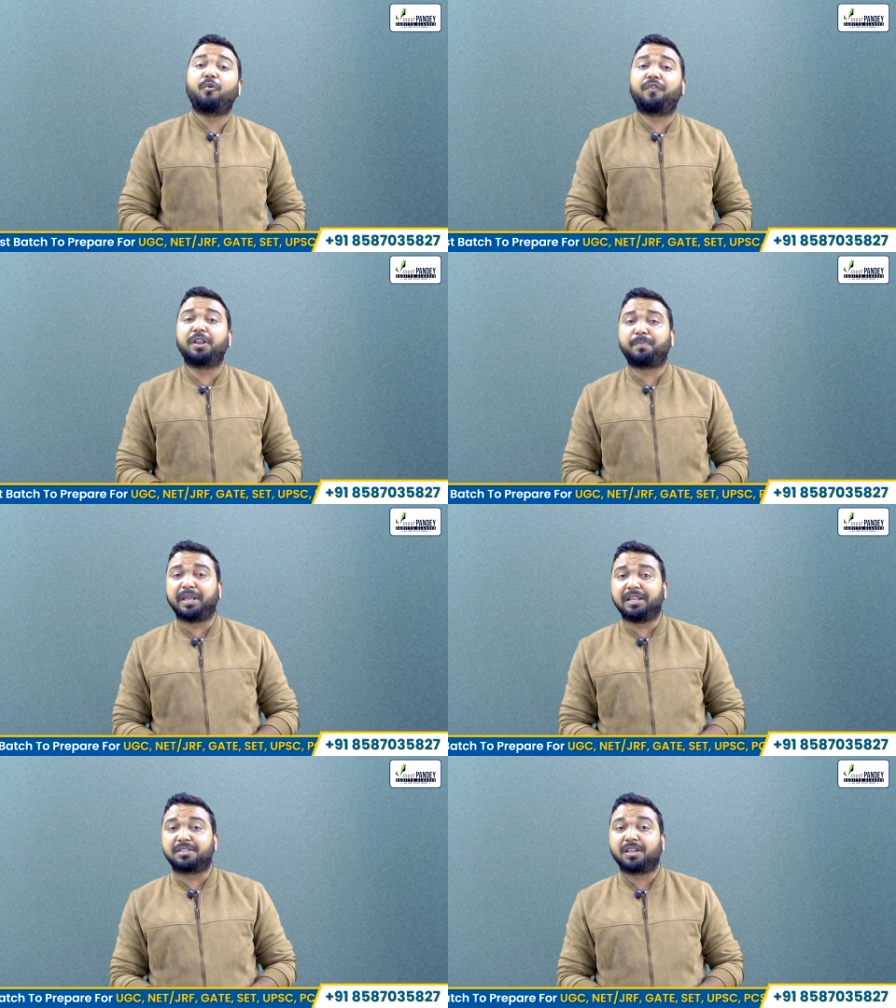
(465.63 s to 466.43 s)

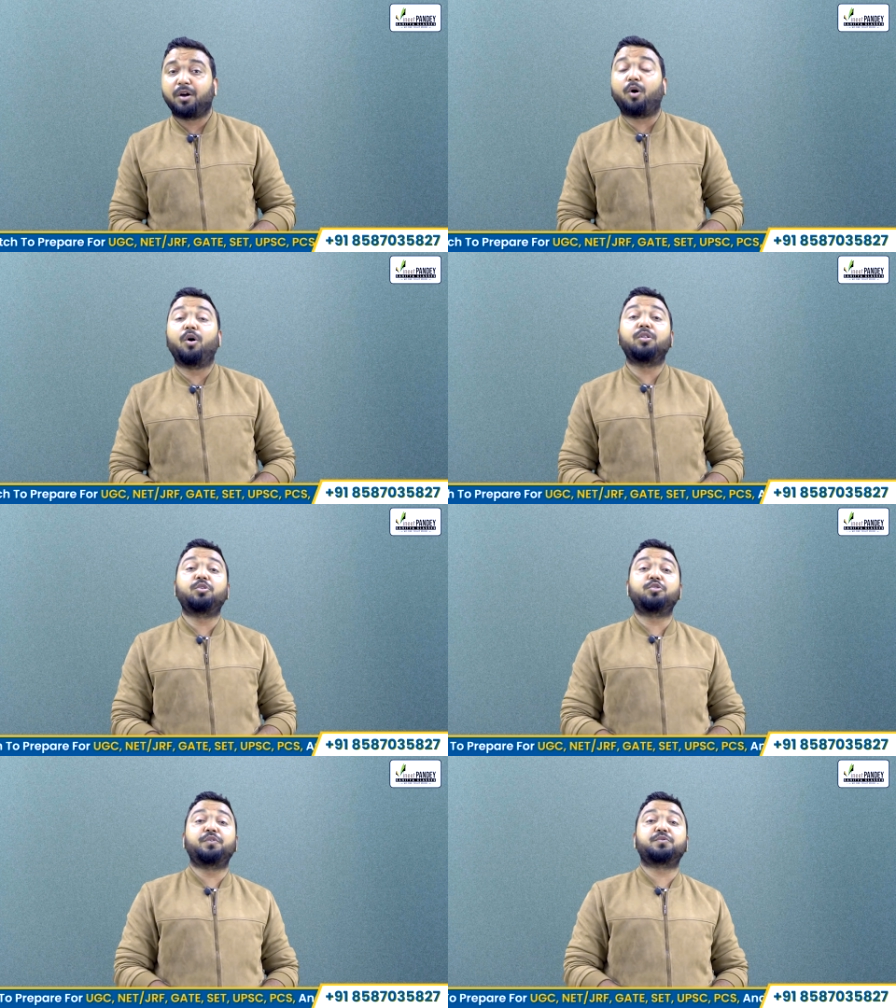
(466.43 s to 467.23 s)
Philippines, all
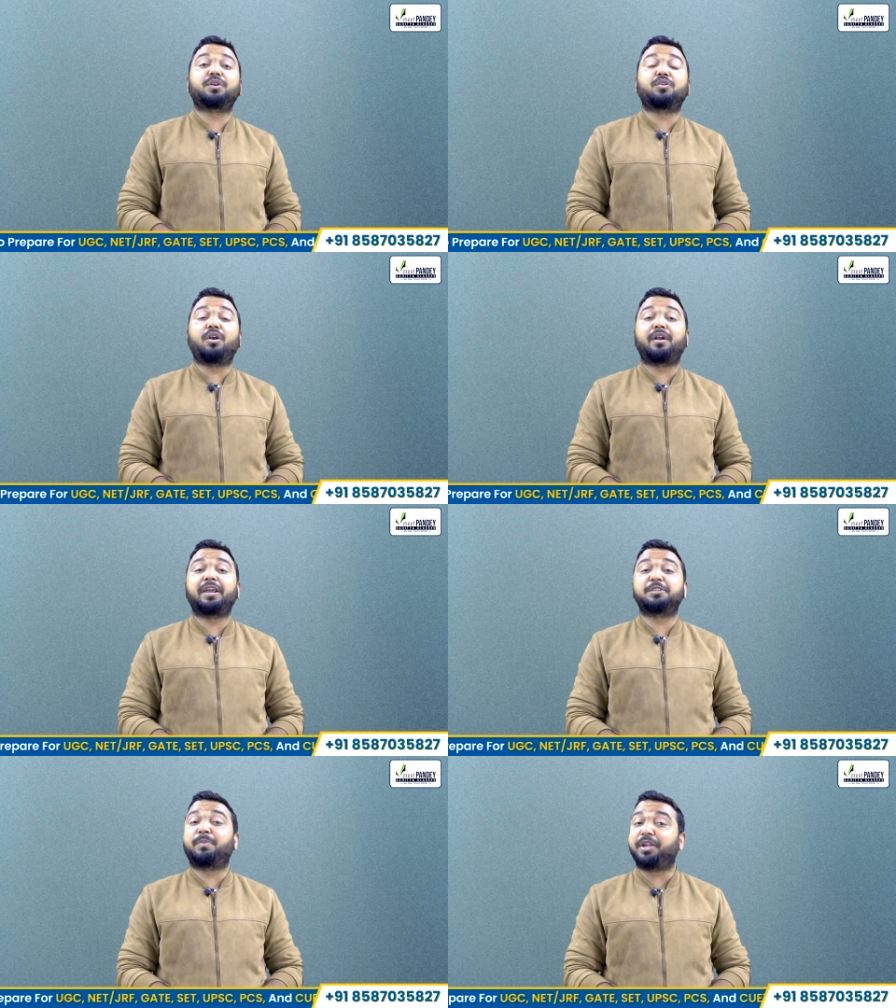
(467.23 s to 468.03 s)
those which were
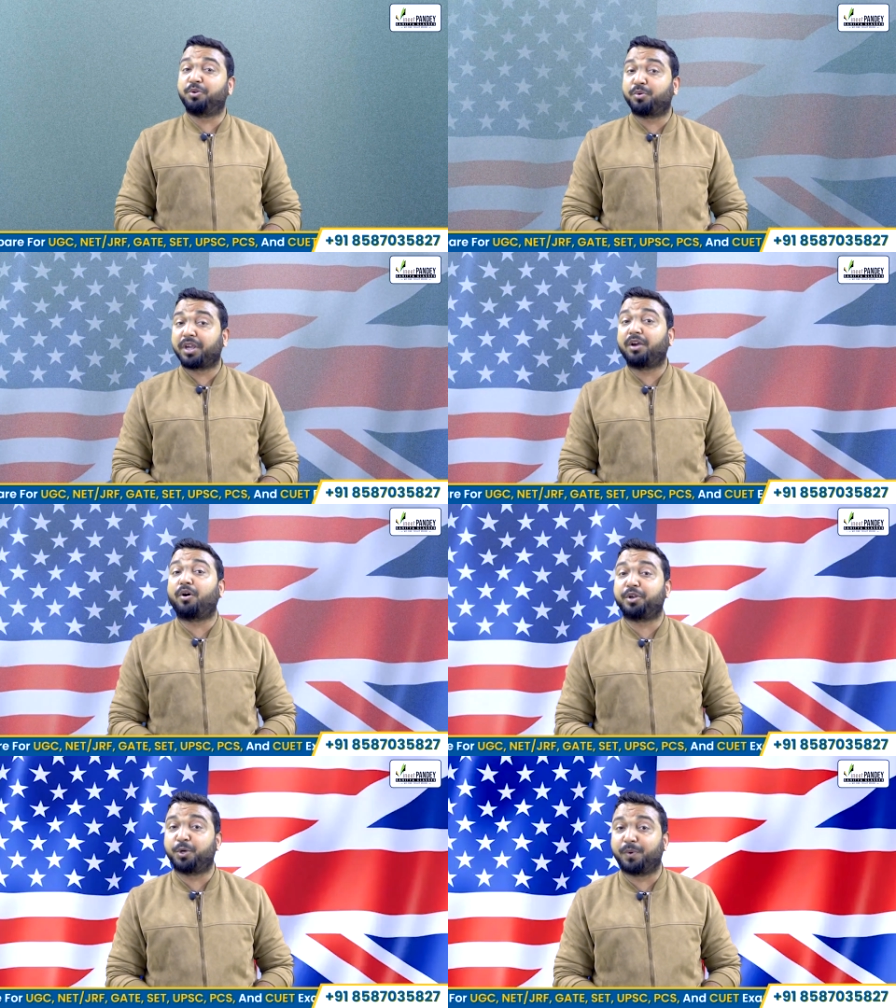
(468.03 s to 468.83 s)
colonized by UK
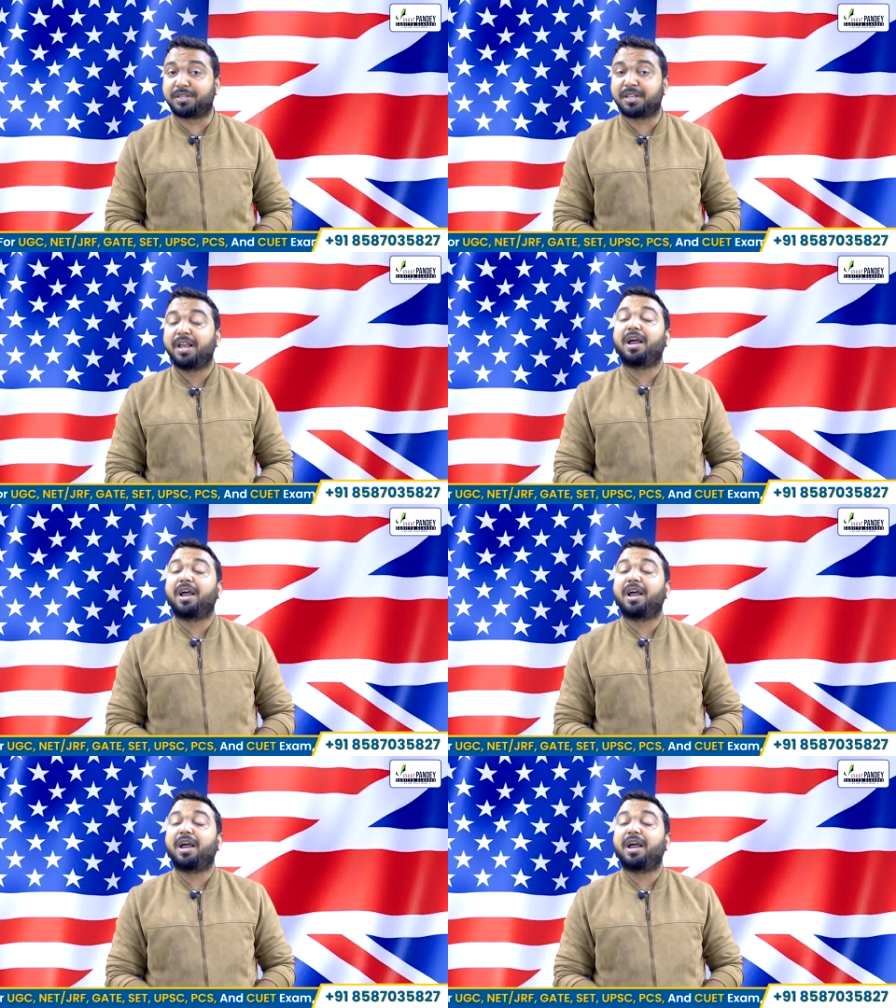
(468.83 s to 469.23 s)
or US,